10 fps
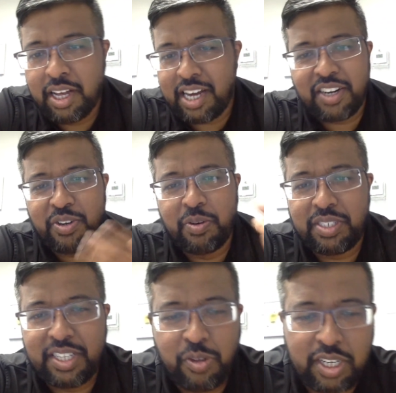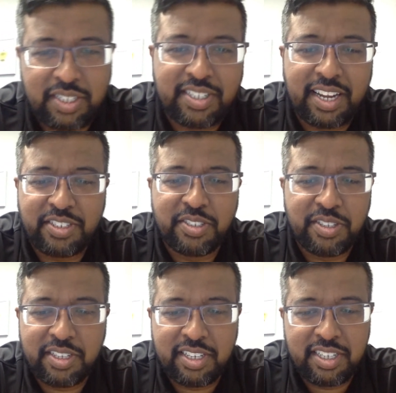I don't know who is the UX designer
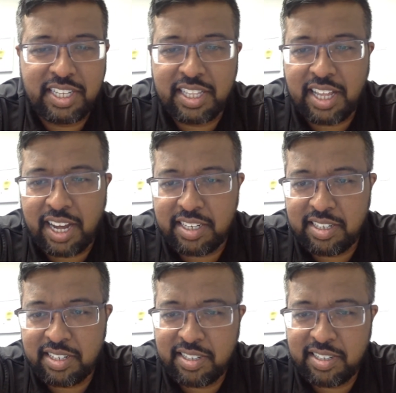that did that.